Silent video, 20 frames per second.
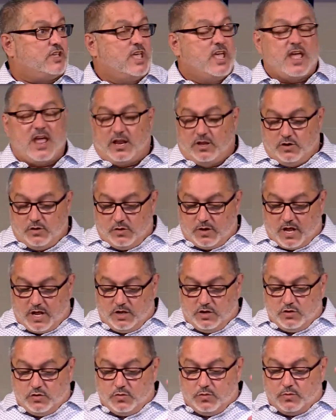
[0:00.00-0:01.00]
and
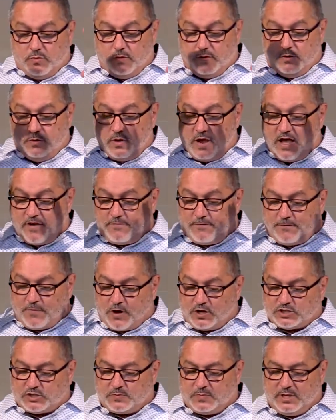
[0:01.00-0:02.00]
you have
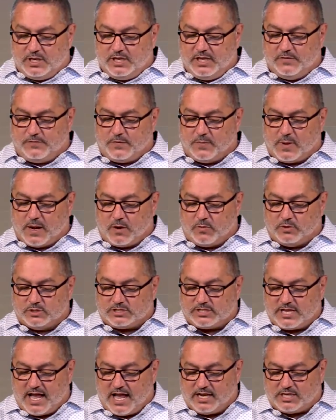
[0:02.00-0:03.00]
false belief about
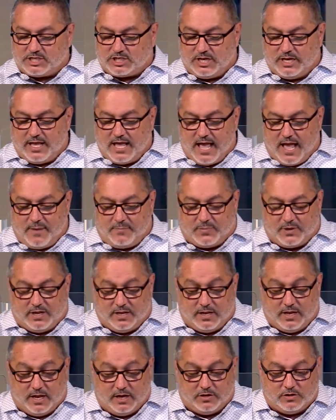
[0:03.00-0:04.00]
what's actually happening
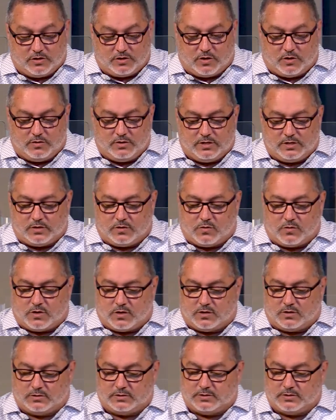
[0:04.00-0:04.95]
in your own little world.